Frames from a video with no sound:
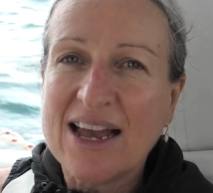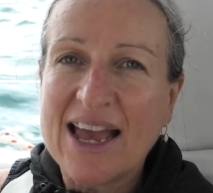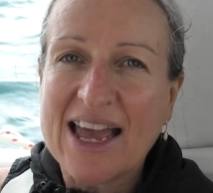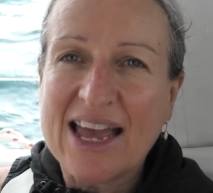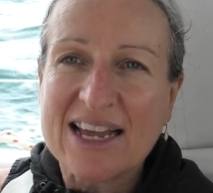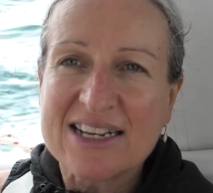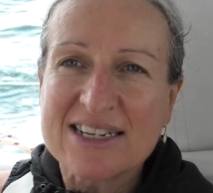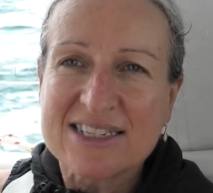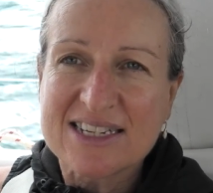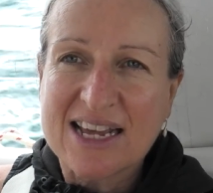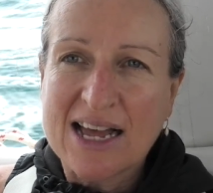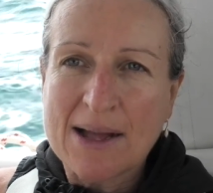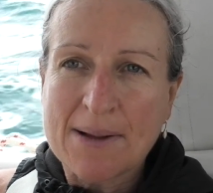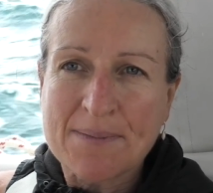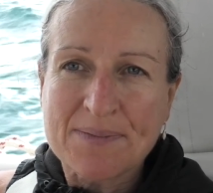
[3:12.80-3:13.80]
And
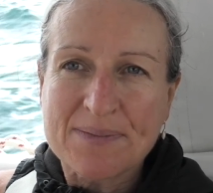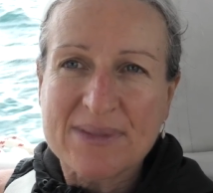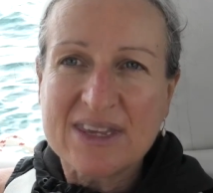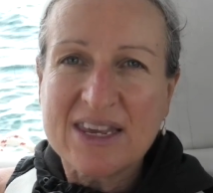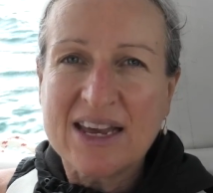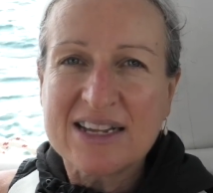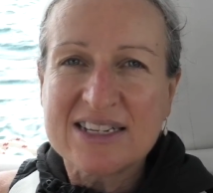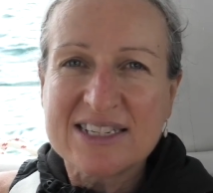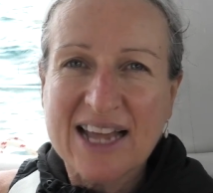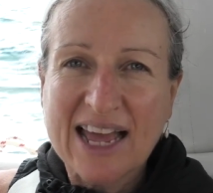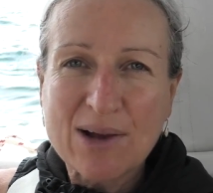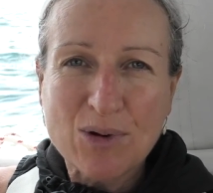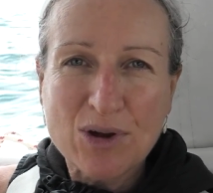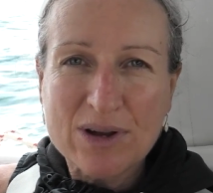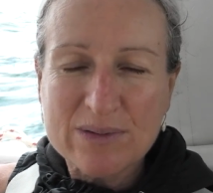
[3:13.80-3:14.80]
yeah,
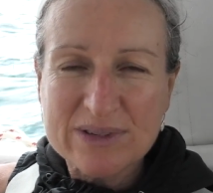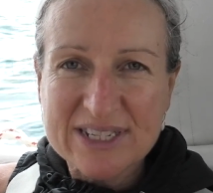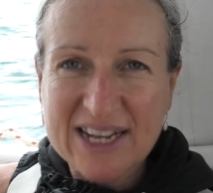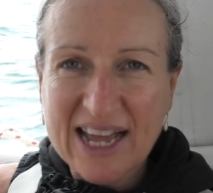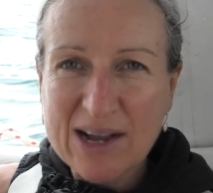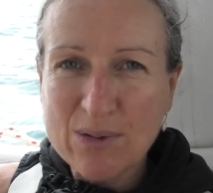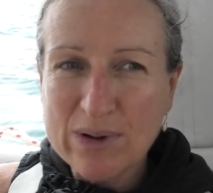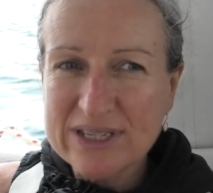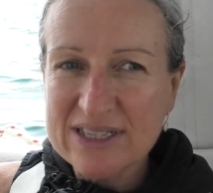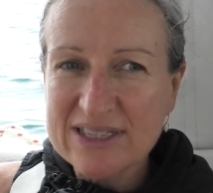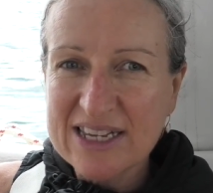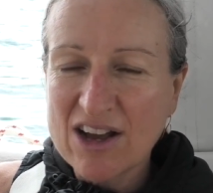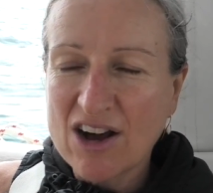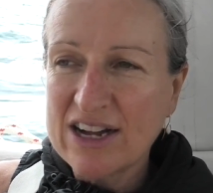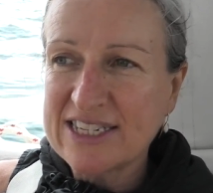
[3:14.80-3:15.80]
today wasn't
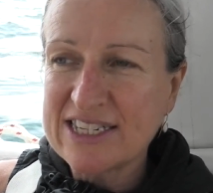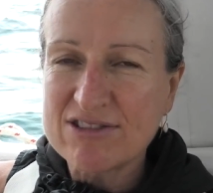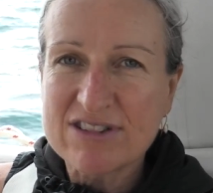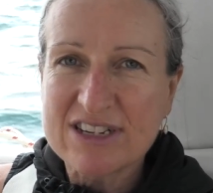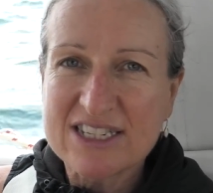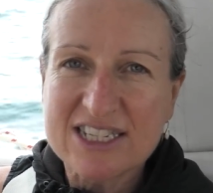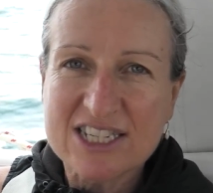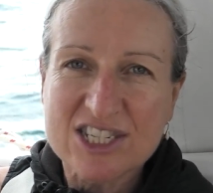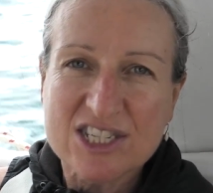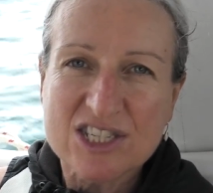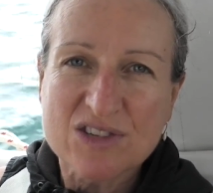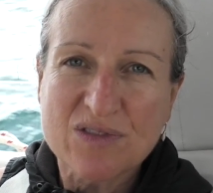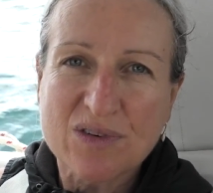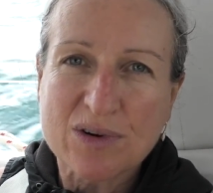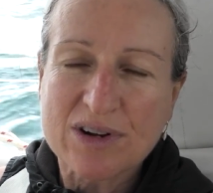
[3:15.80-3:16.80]
the ideal
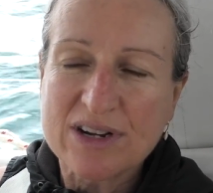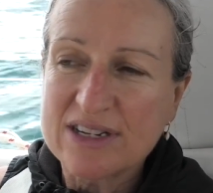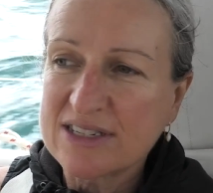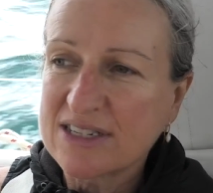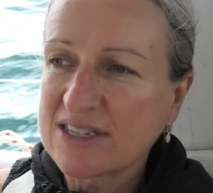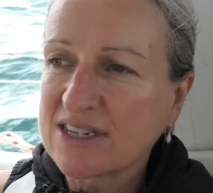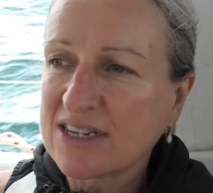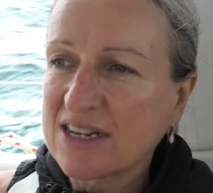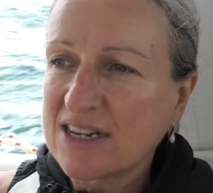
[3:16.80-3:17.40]
conditions for it,